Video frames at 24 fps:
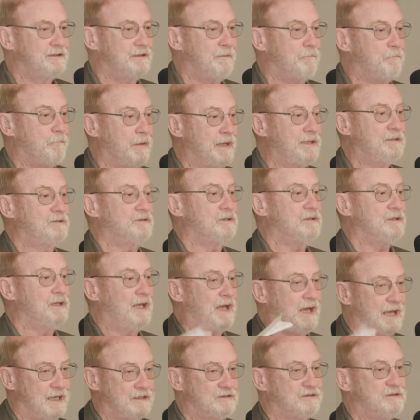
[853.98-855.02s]
The basin
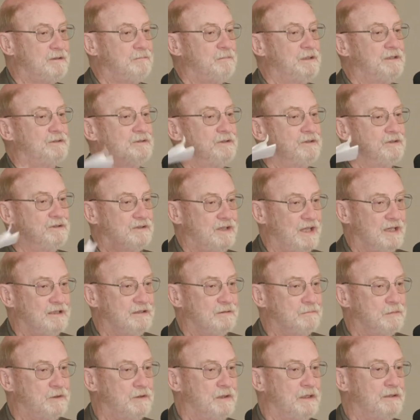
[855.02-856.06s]
has to be
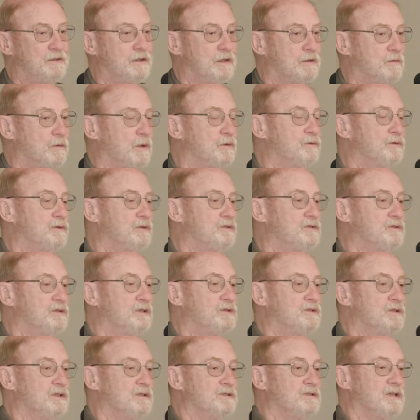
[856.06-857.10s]
sustainable, and the growth
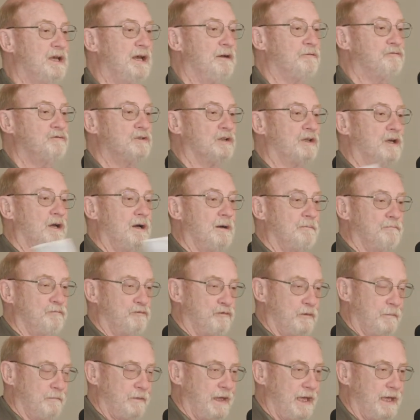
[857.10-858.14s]
decisions have to come
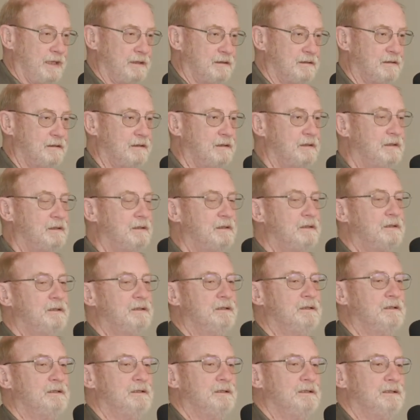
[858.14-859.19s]
from
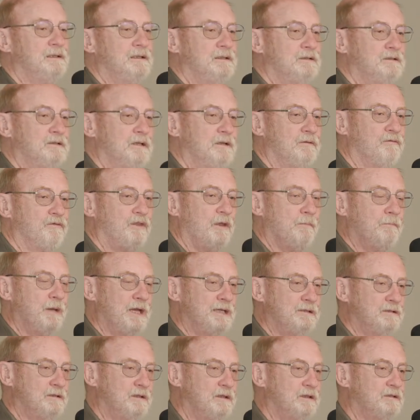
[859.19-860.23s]
that. It's if the
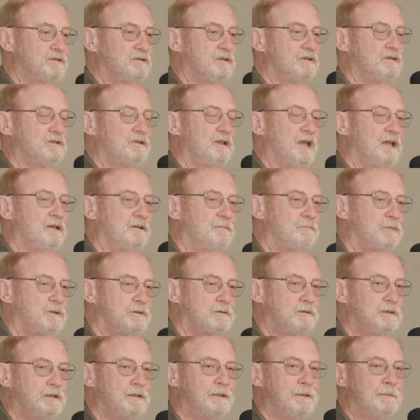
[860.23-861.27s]
basin is
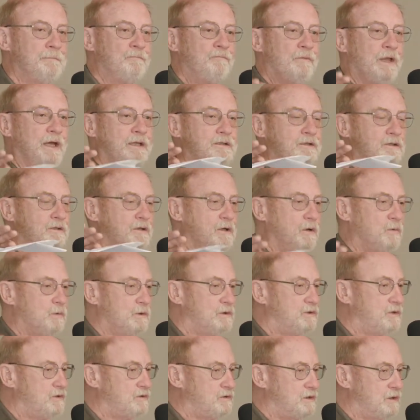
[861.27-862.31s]
sustainable and you know
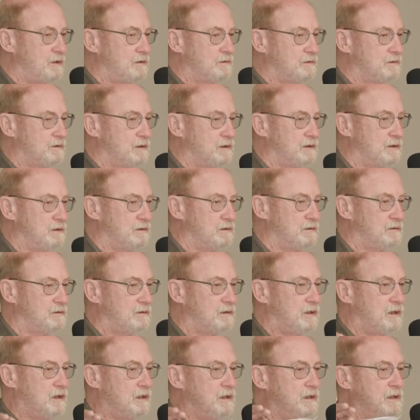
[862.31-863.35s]
what the yield
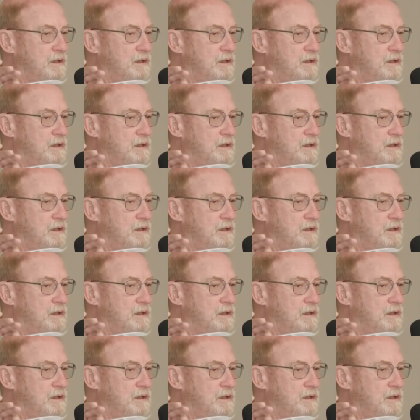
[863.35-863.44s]
is